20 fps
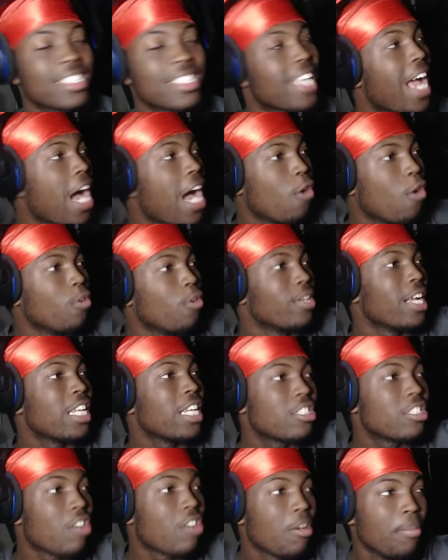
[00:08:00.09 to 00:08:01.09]
I own that
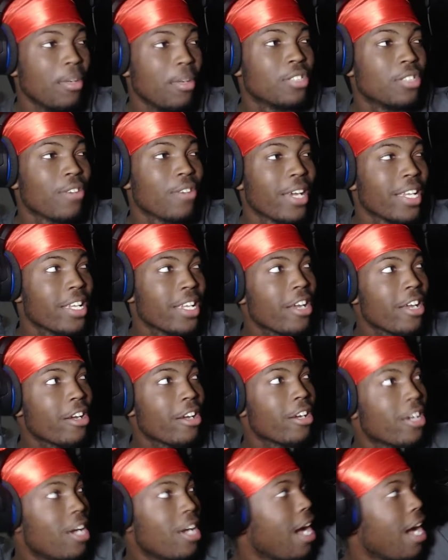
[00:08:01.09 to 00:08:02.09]
Starbucks right there.
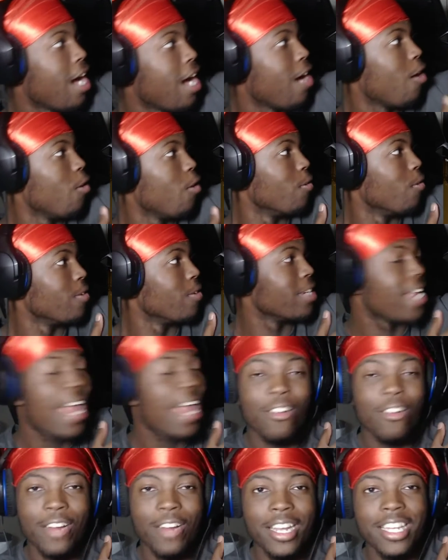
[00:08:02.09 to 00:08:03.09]
I own that
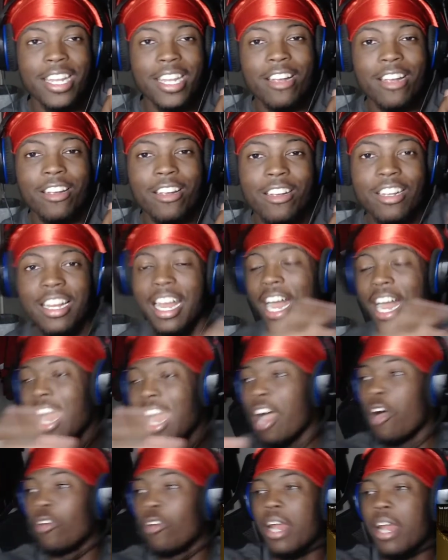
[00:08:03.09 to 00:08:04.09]
right there. I
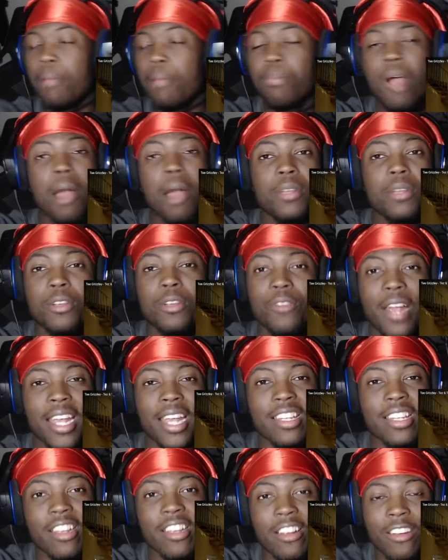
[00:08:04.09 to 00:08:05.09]
own that property right
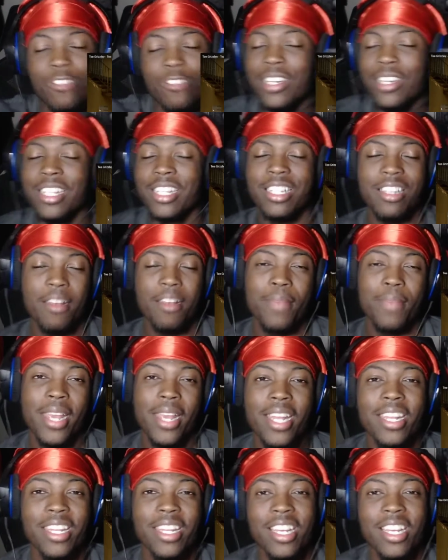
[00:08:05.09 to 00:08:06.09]
there. Rather than being
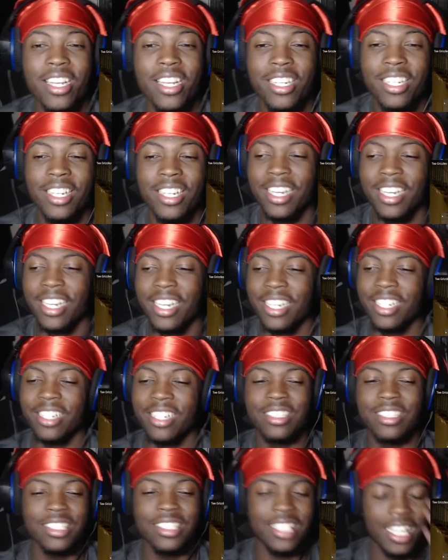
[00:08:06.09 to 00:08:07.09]
the nigga, you know what I'm
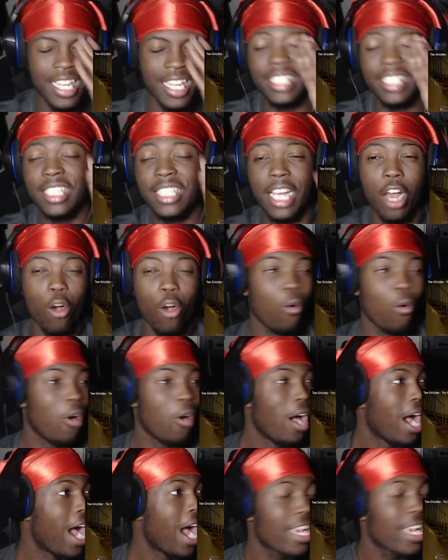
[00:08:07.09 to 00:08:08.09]
saying, that say, oh,
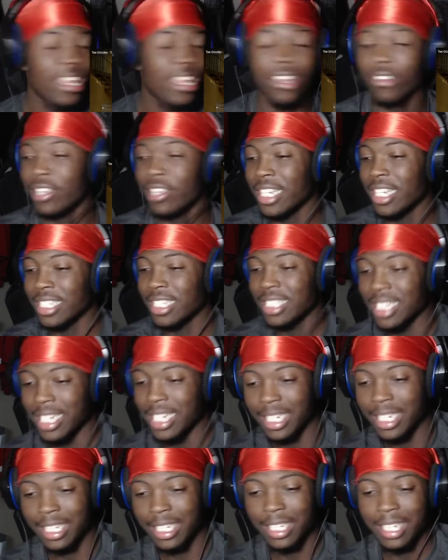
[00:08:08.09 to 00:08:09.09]
I killed this
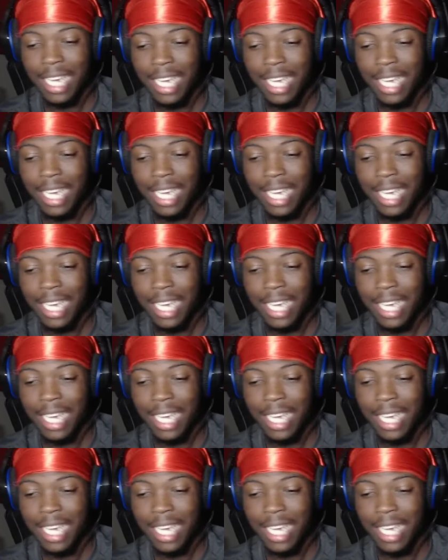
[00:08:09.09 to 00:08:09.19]
nigga.